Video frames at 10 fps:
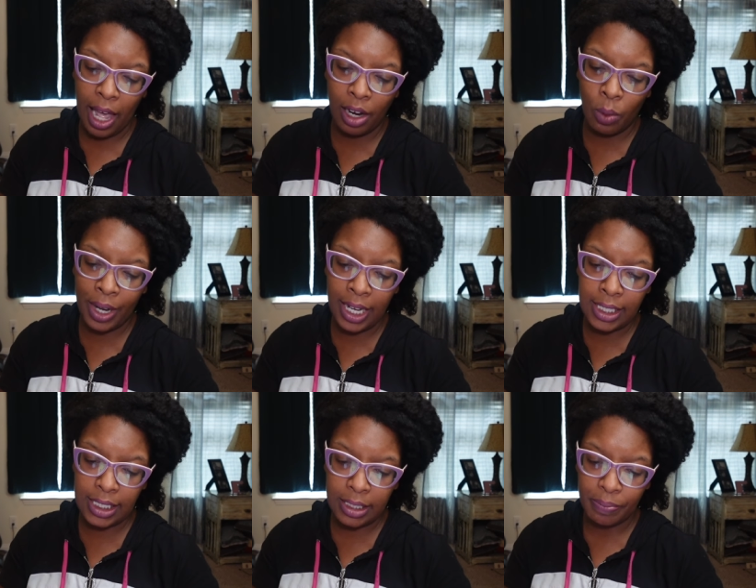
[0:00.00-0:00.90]

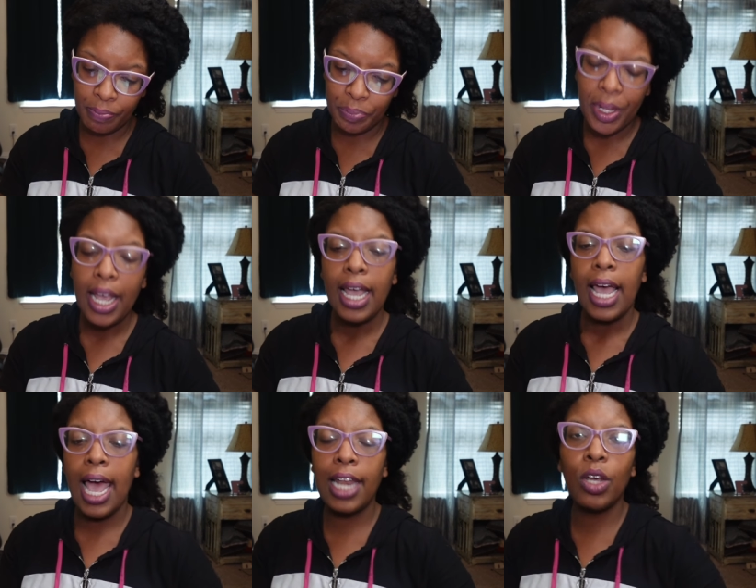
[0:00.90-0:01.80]
Eloise?
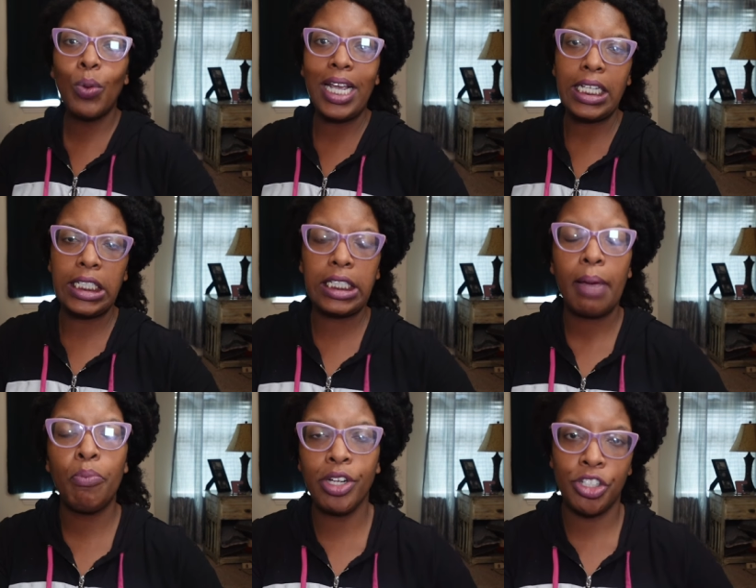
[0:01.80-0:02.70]
Eloise
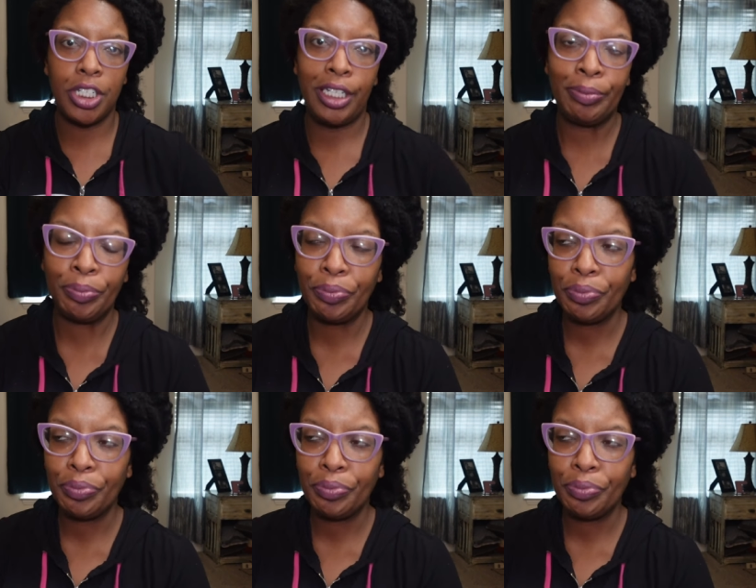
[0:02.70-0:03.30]
Bridgerton.